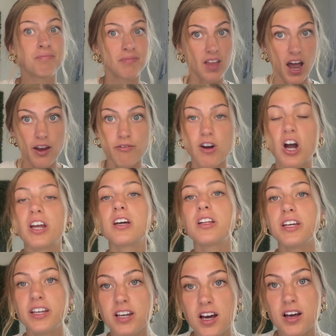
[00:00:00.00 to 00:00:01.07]
Ironically
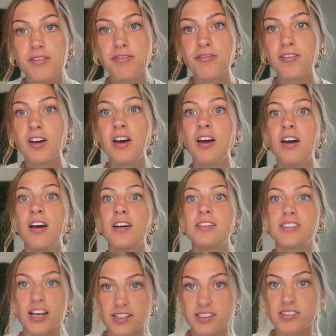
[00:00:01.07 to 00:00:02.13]
enough,
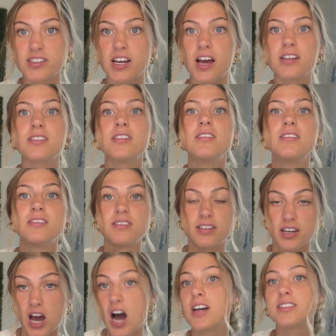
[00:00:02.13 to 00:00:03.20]
Texas Tech
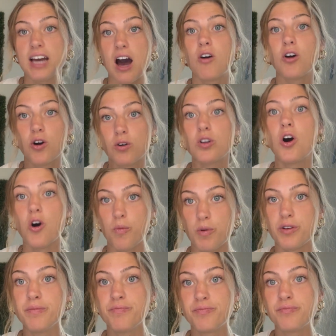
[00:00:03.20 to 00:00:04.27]
knocked out
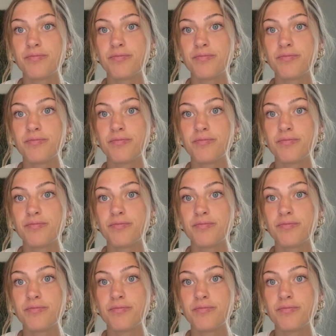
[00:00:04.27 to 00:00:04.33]
Oklahoma.